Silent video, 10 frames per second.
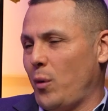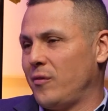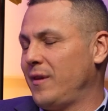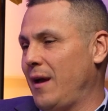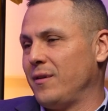
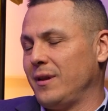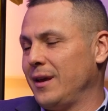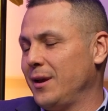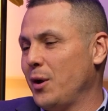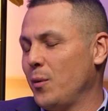
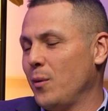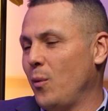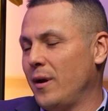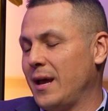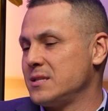definitely.
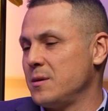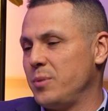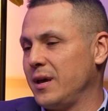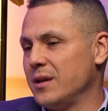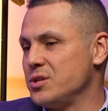One has to
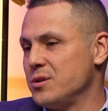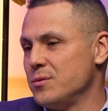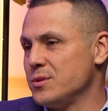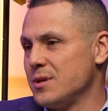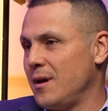pick and
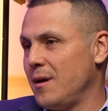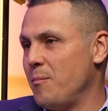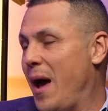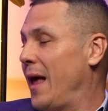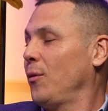choose
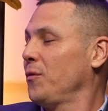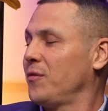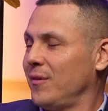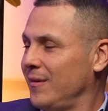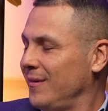
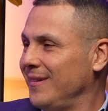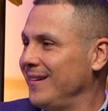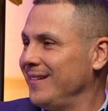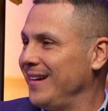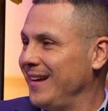battles
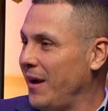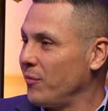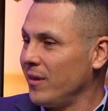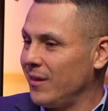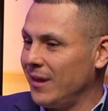in
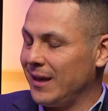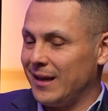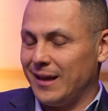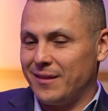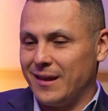everything,
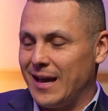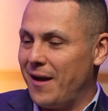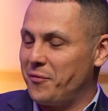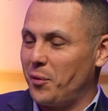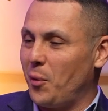and I think
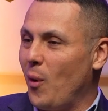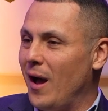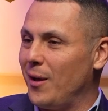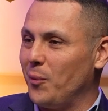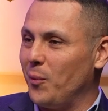after a
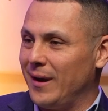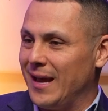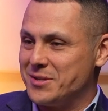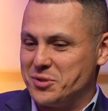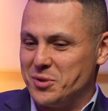while, one
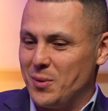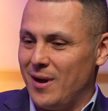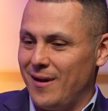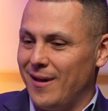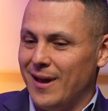has
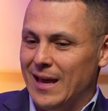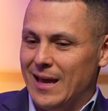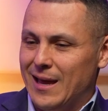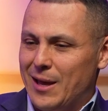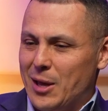to
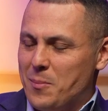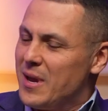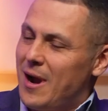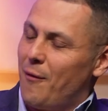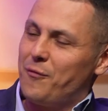be
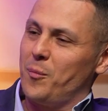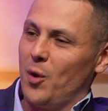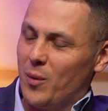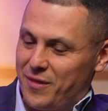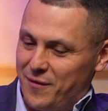
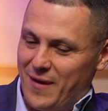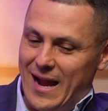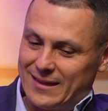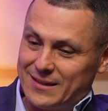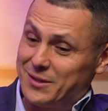comfortable with the
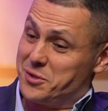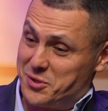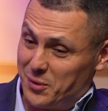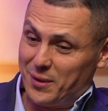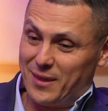fact that there's
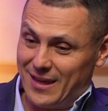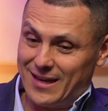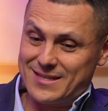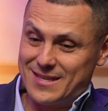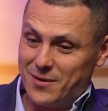certain
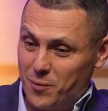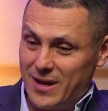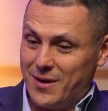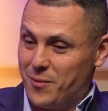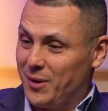things that
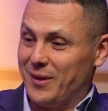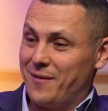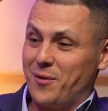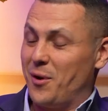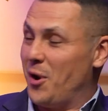we will
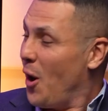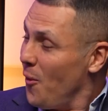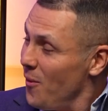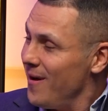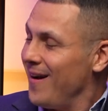never
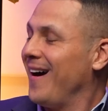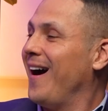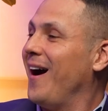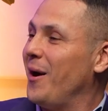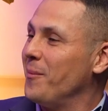know,
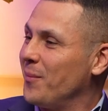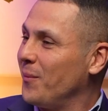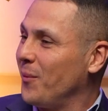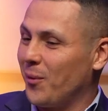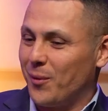
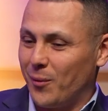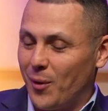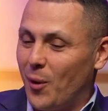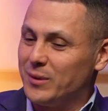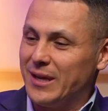or
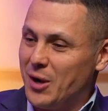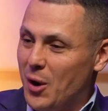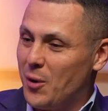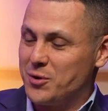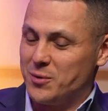only
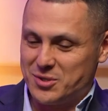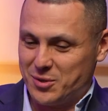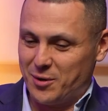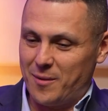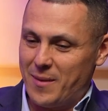know to a
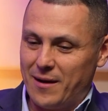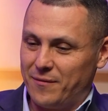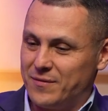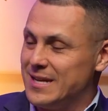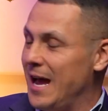certain amount
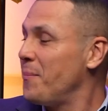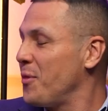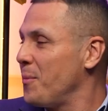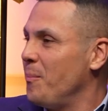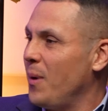of
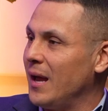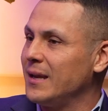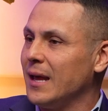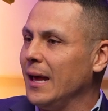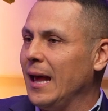depth. But
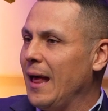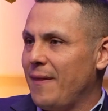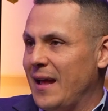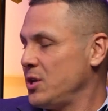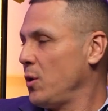
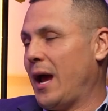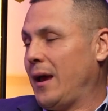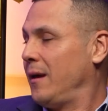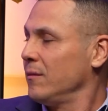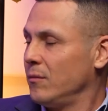that's
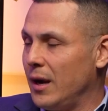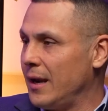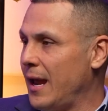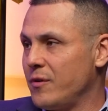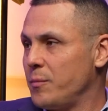okay,
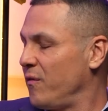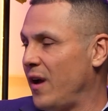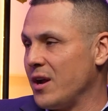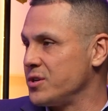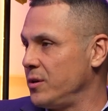right? Every
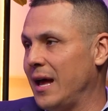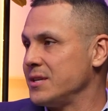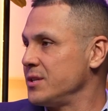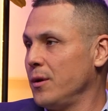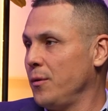professional
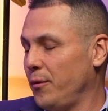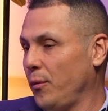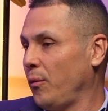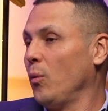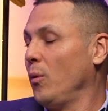has to go
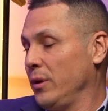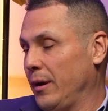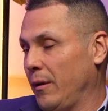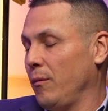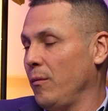through,
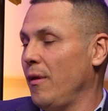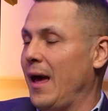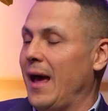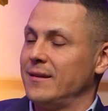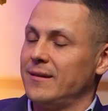
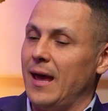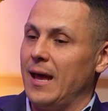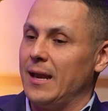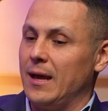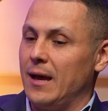that,
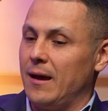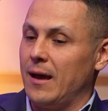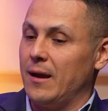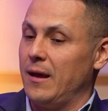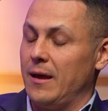and
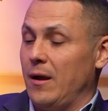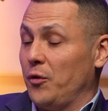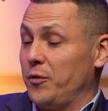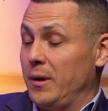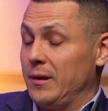
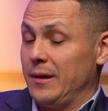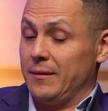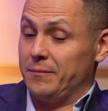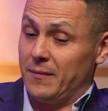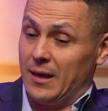
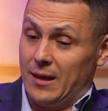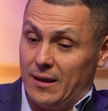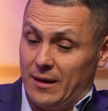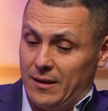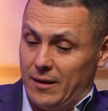ultimately,
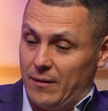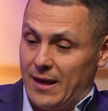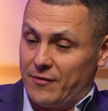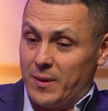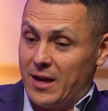they
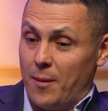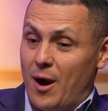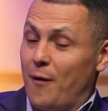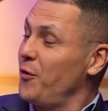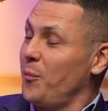have to become
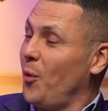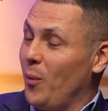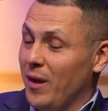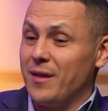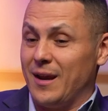comfortable
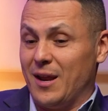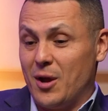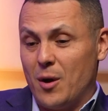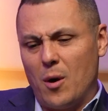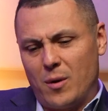with it and
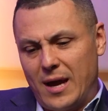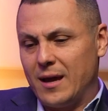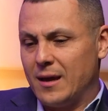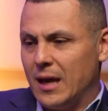know, okay.